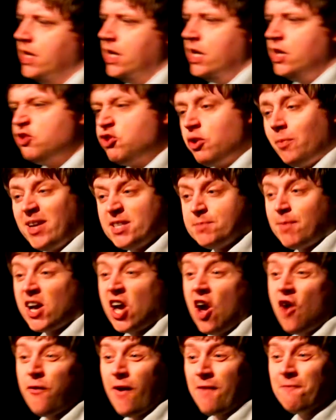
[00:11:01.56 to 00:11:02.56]
The trouble is, my
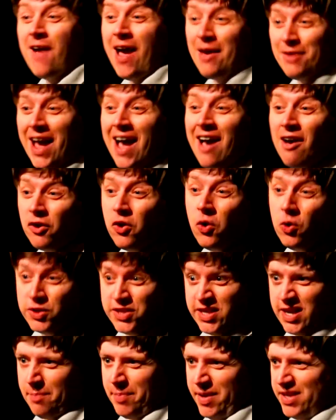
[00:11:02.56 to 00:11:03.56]
girlfriend found out, of
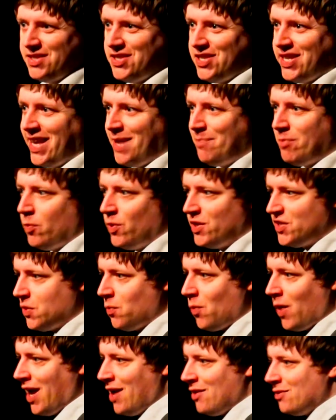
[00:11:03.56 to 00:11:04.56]
course, that I've been sleeping with
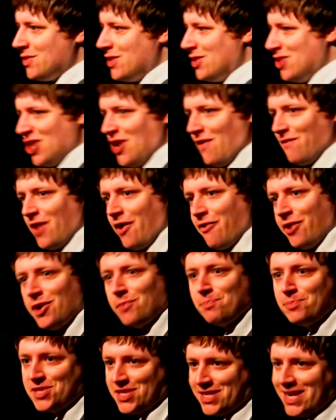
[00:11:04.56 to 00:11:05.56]
someone else, and she got very
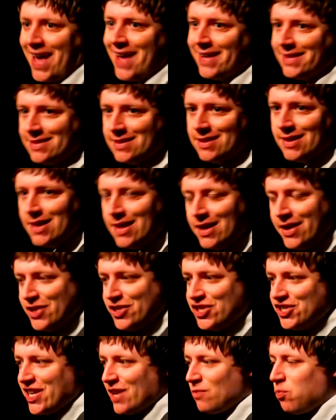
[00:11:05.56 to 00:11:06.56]
upset.
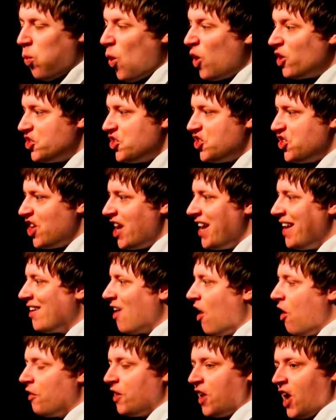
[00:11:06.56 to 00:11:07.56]
She said, what's she
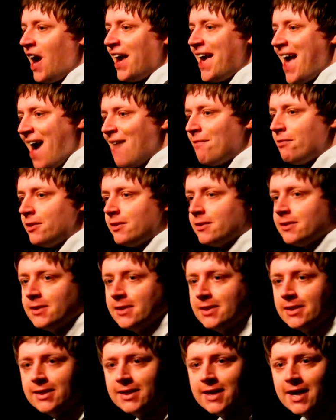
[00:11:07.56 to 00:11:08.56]
got that I haven't?
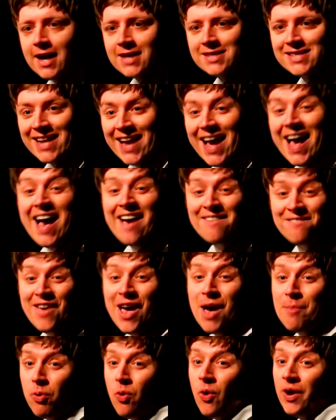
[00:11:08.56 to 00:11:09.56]
I said,
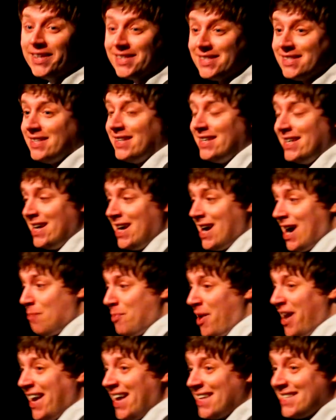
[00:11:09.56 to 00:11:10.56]
fair point. I
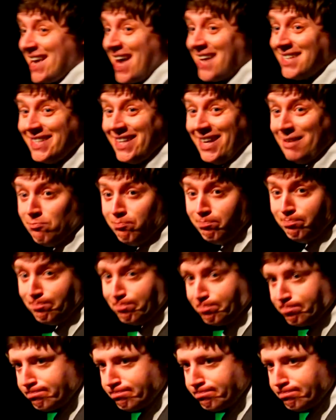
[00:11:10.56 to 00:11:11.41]
better get tested.